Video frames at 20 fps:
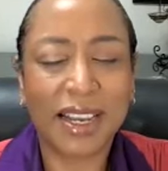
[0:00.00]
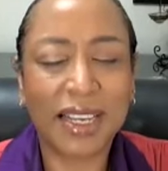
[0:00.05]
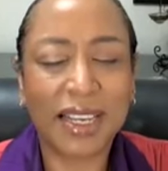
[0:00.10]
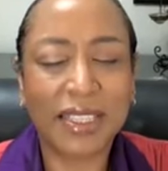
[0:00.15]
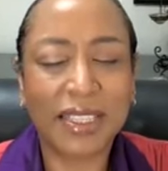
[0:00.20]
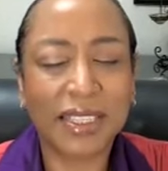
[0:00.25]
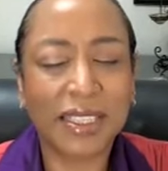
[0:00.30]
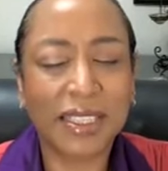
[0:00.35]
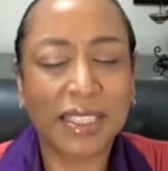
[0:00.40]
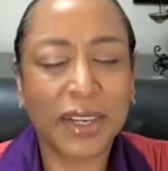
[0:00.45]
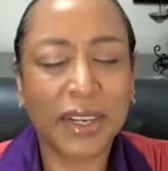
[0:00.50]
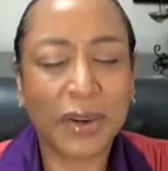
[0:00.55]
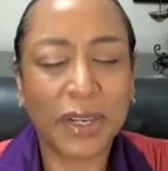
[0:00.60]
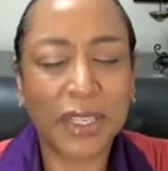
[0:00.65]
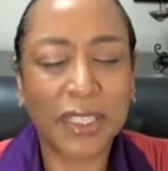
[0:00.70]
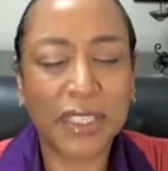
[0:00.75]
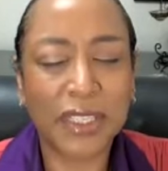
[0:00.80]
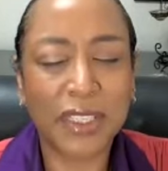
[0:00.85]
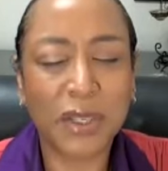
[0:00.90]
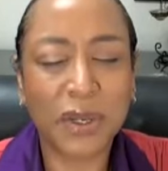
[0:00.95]
I
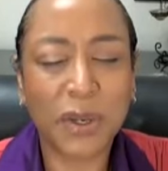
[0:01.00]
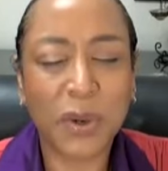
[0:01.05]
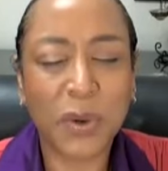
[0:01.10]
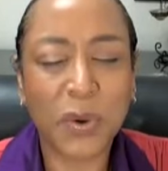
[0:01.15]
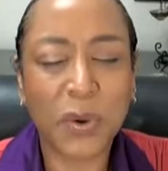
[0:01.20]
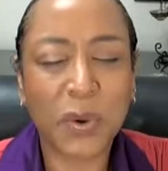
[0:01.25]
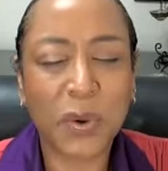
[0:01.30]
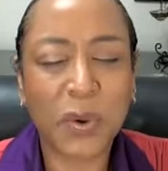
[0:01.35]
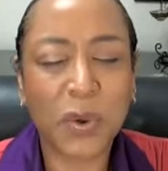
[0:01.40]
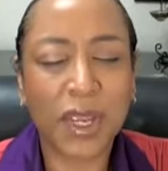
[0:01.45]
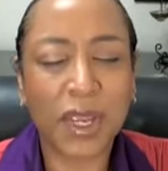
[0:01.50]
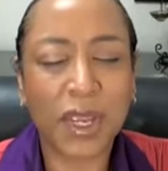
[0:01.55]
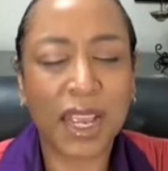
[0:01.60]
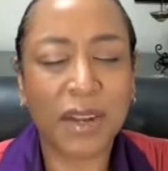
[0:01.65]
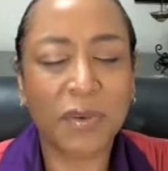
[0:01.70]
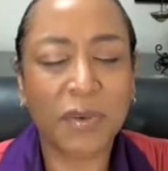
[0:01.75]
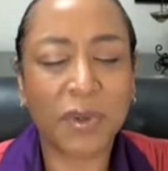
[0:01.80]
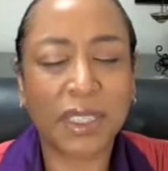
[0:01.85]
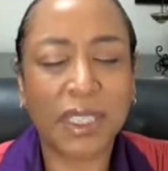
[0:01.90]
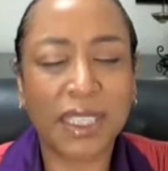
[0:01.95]
declare it so
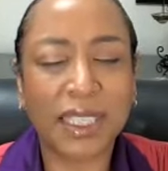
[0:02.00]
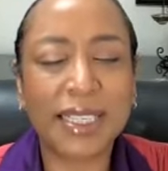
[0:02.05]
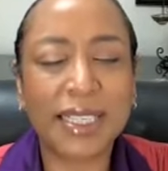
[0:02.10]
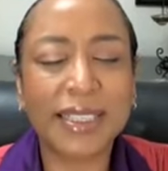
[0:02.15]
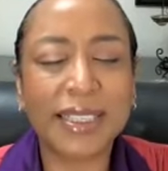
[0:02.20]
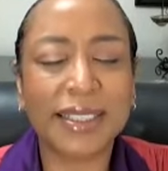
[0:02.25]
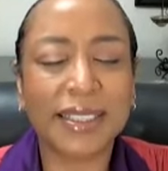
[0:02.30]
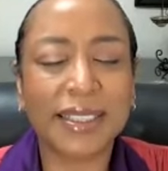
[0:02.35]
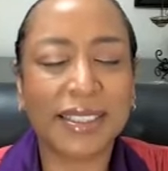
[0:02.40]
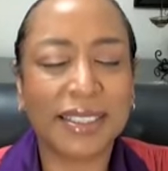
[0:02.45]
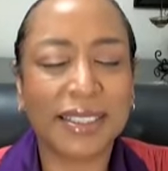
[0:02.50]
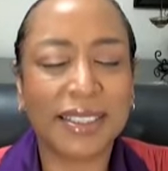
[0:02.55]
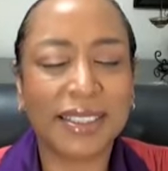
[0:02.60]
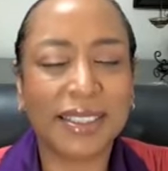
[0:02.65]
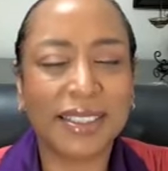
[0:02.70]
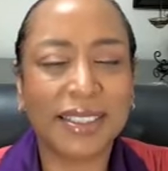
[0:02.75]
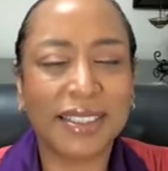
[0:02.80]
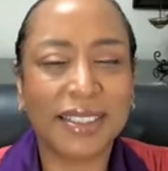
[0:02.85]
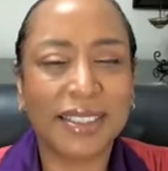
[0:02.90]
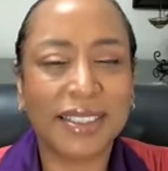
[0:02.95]
and release it.
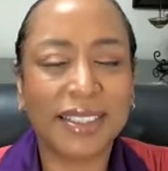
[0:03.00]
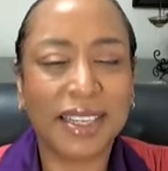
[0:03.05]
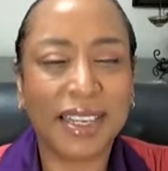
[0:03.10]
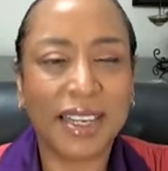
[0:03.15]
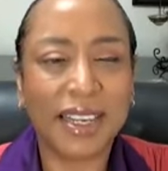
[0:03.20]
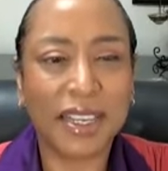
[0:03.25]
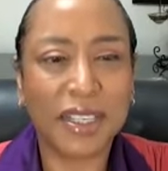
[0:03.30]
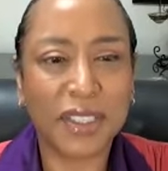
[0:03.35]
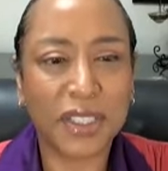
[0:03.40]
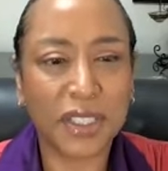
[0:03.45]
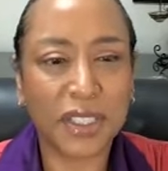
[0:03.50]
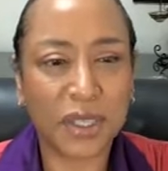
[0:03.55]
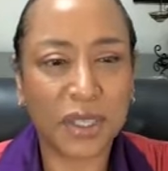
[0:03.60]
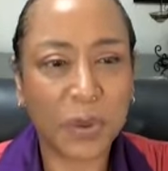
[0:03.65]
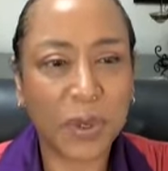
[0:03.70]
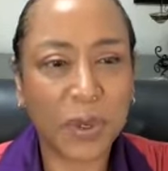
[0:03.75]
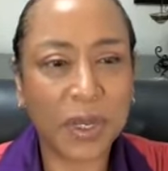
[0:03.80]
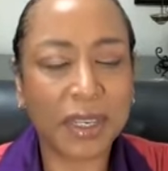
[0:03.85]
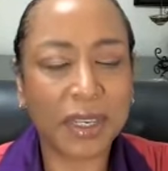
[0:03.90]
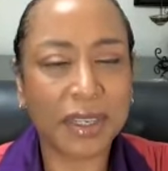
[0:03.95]
And
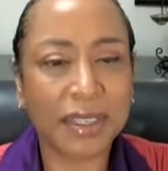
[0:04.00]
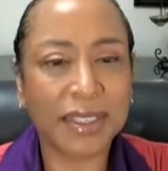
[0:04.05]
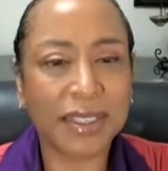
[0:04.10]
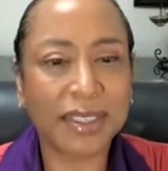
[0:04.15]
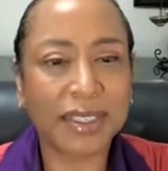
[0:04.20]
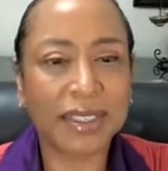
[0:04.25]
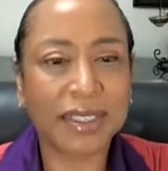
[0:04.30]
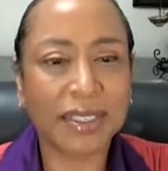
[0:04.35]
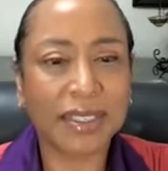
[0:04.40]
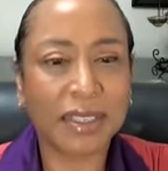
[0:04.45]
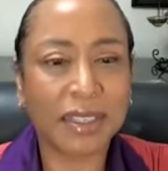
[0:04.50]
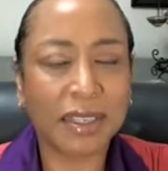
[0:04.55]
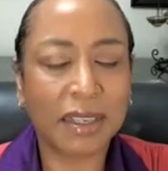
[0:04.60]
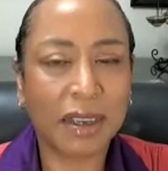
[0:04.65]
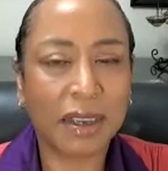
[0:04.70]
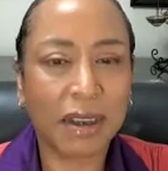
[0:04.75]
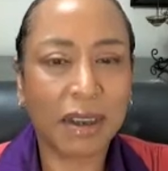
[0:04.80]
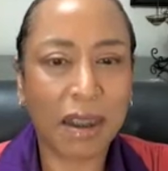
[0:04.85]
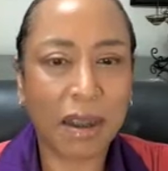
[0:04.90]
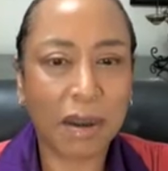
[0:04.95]
so it is.
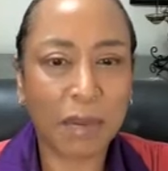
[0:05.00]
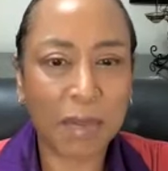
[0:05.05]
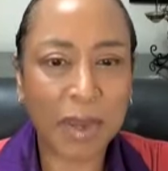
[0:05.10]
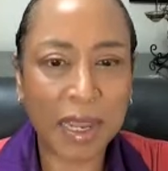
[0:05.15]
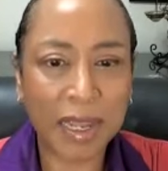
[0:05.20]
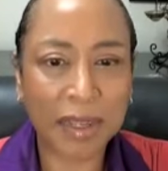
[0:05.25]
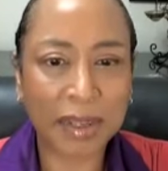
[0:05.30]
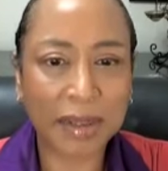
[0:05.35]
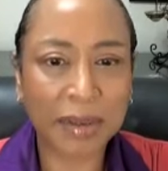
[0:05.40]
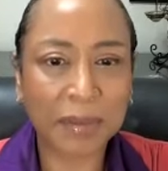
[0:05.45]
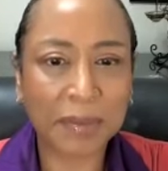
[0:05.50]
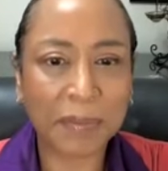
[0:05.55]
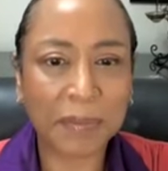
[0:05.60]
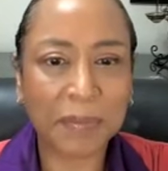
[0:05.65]
Amen.